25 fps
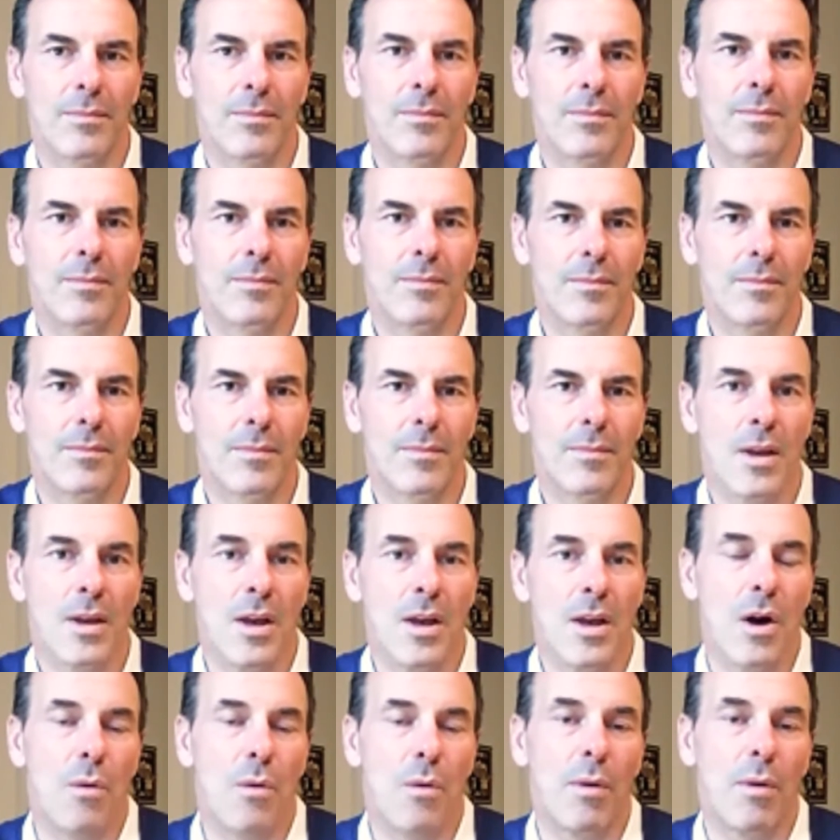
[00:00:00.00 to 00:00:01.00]

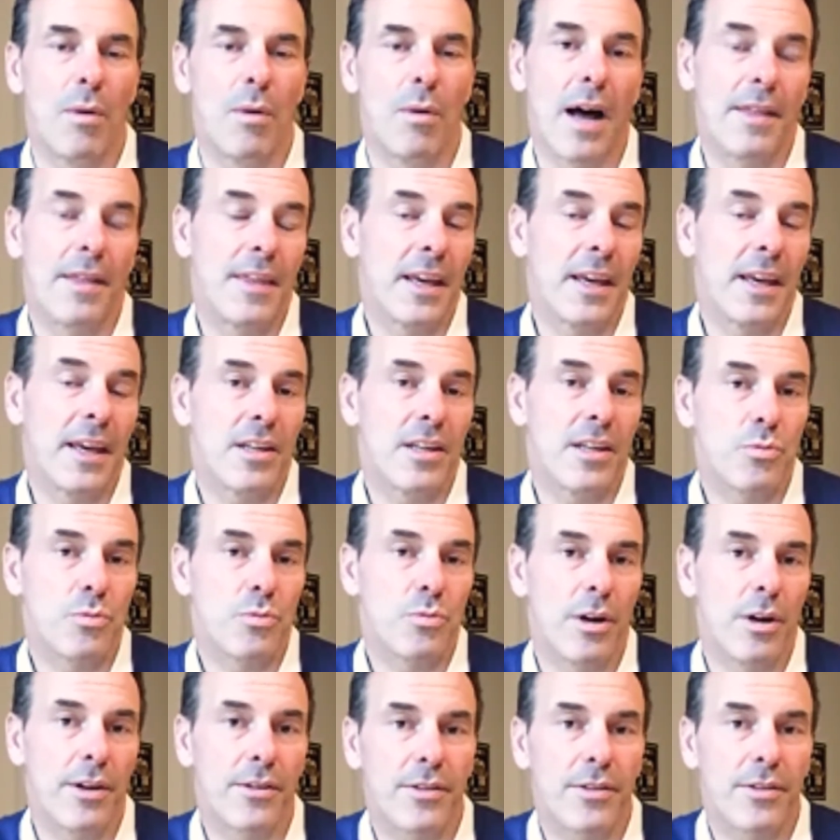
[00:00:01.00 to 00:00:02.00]
Well, I think it's
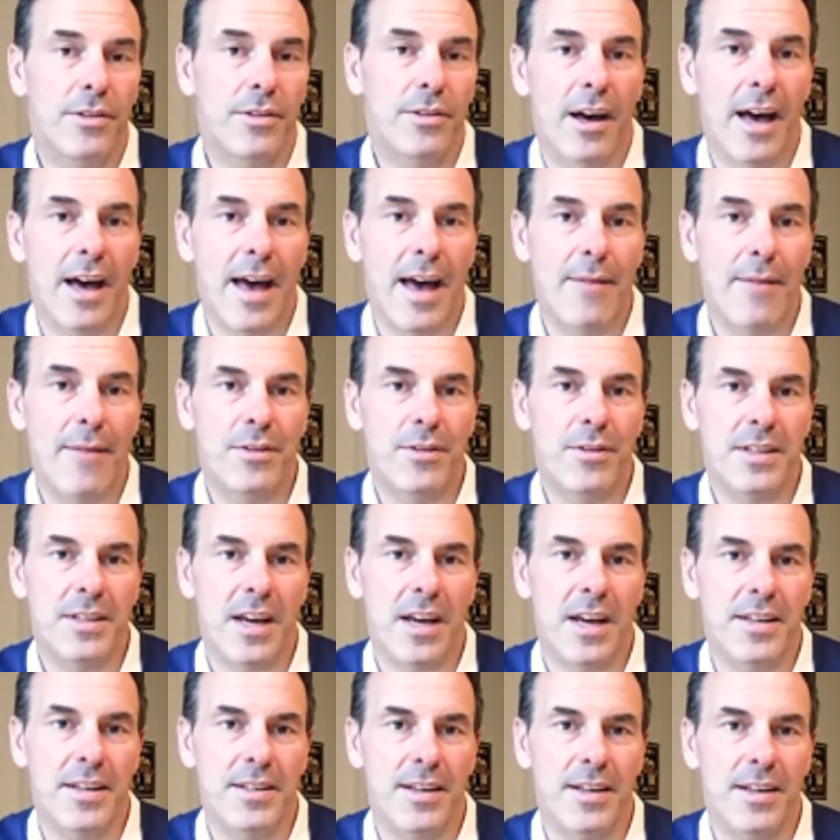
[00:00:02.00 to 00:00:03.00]
worth
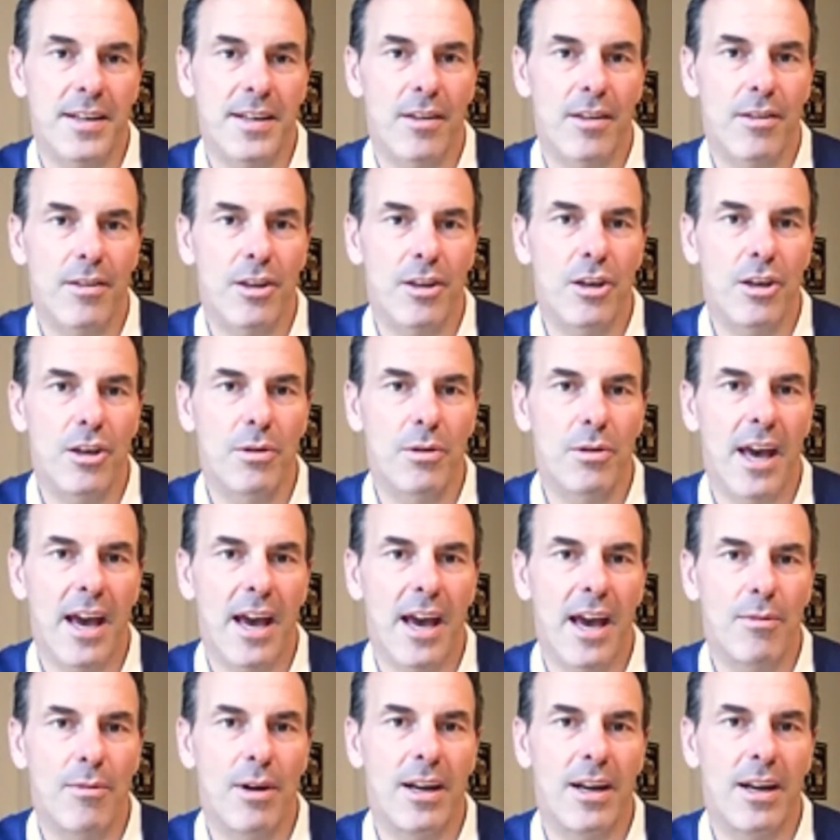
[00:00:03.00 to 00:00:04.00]
emphasising that the
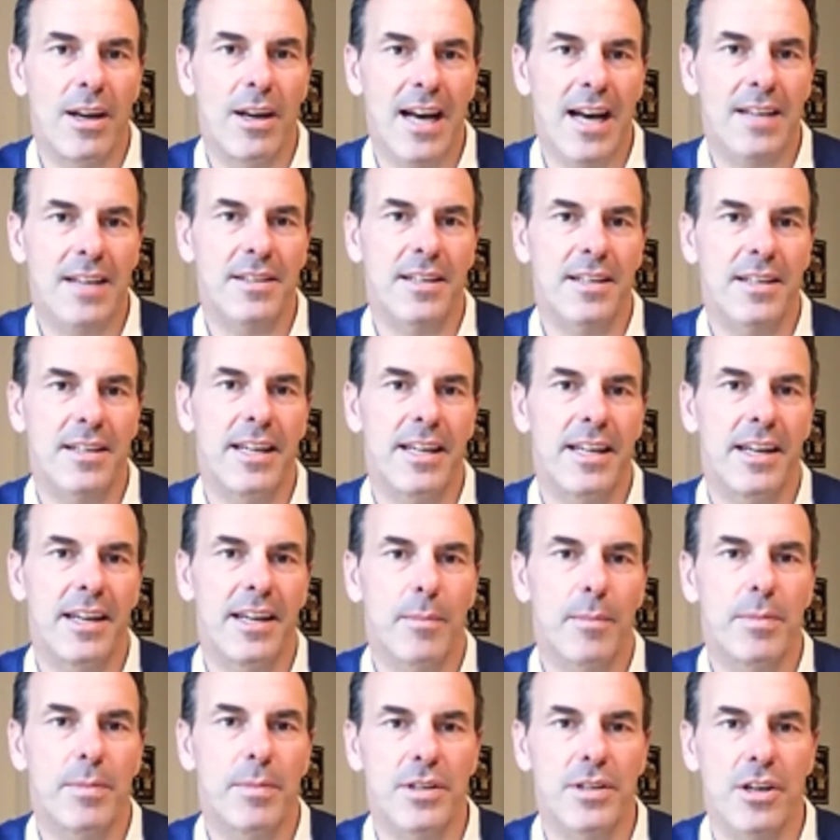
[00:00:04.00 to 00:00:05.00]
UK really has a
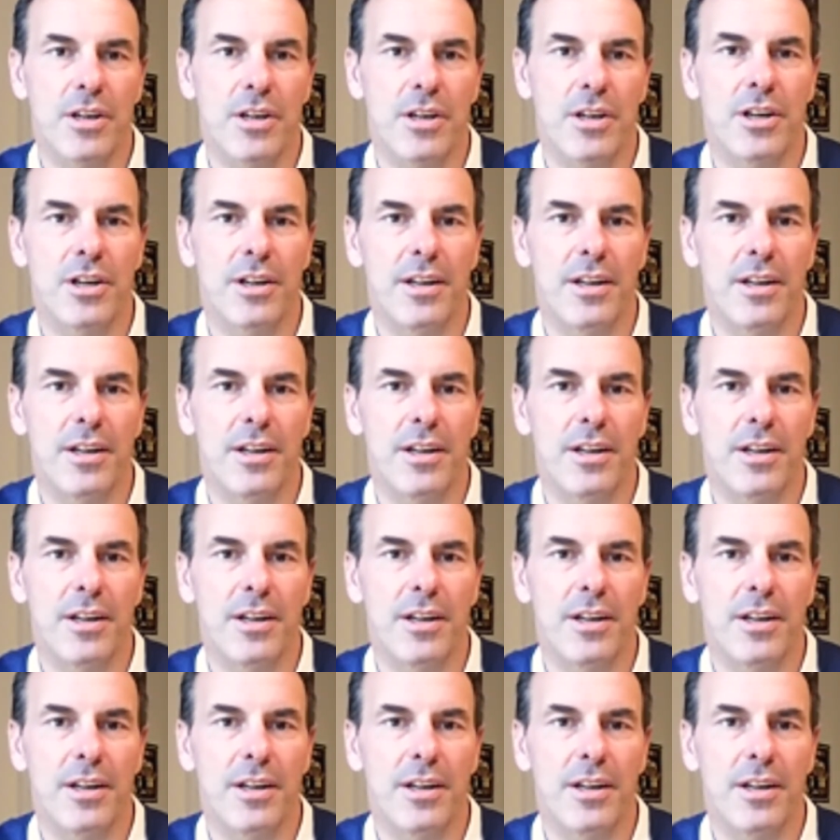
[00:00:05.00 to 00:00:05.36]
leading position